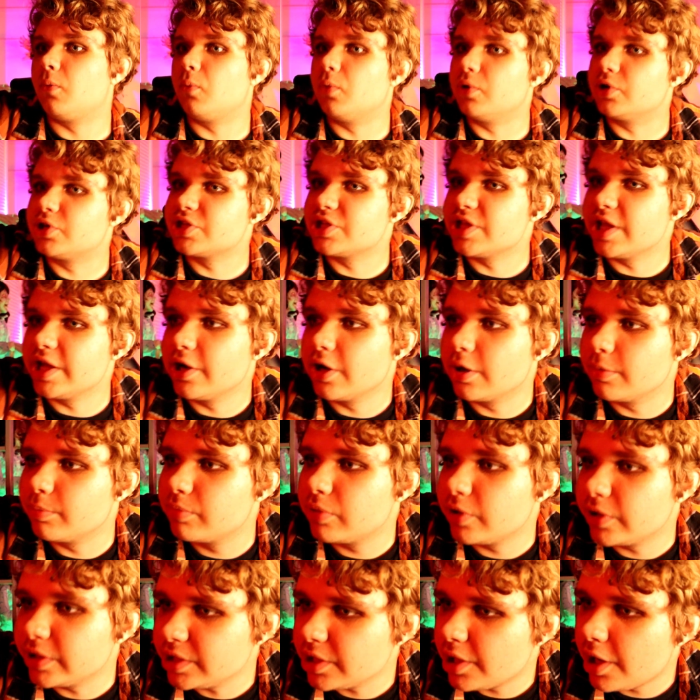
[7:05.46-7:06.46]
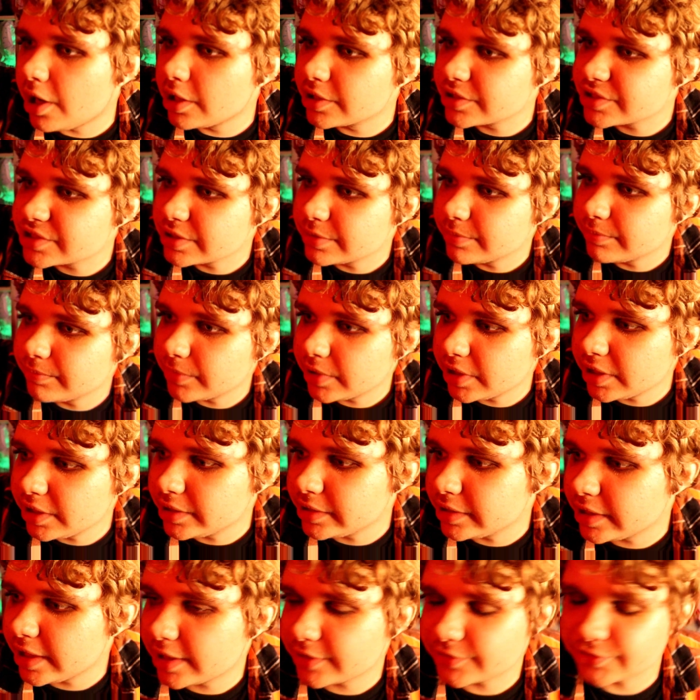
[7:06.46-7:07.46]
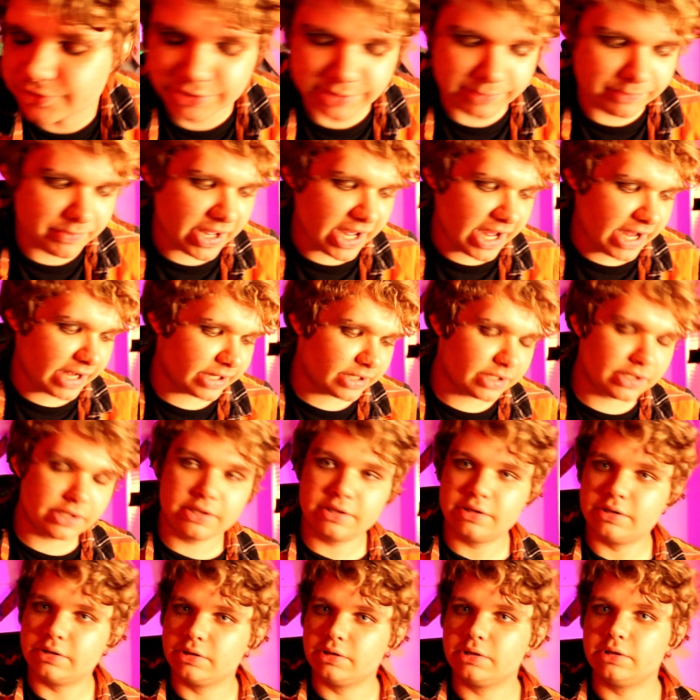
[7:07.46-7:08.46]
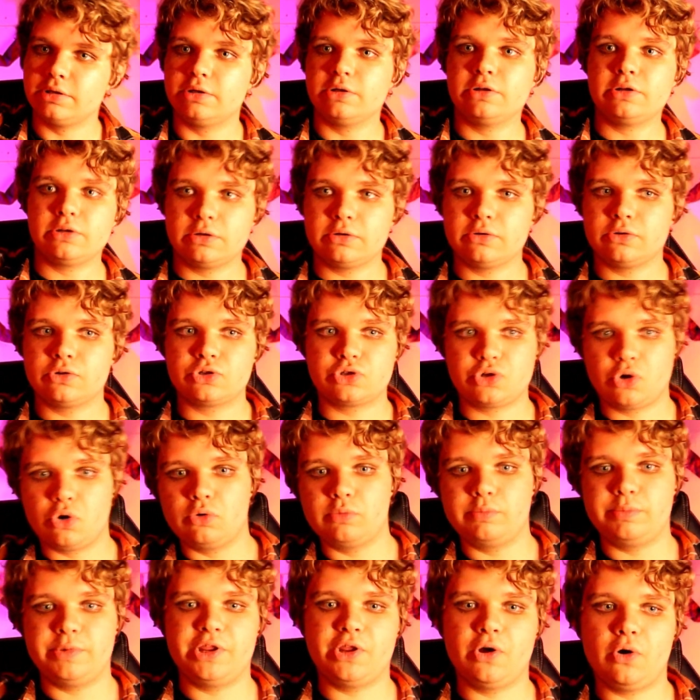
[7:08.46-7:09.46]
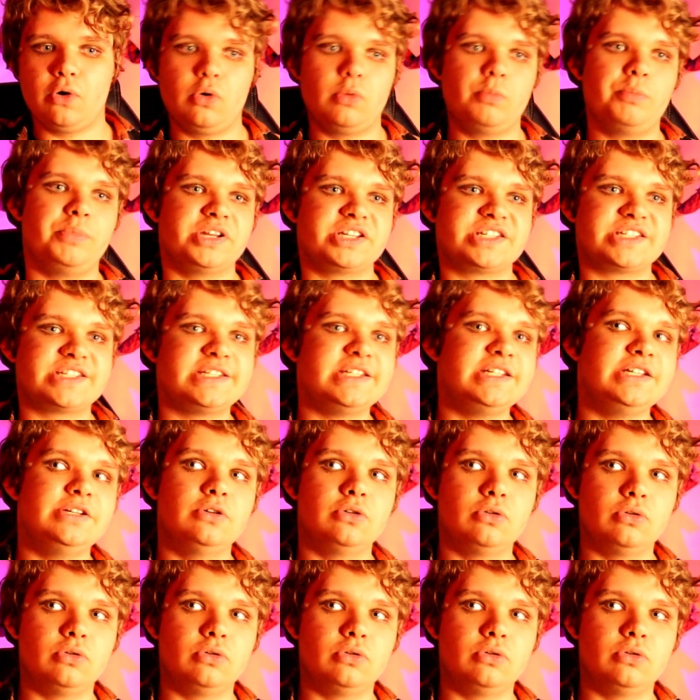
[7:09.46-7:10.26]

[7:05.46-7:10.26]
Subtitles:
Actually, they are pretty awesome. And actually, Mac told me the whole Bastille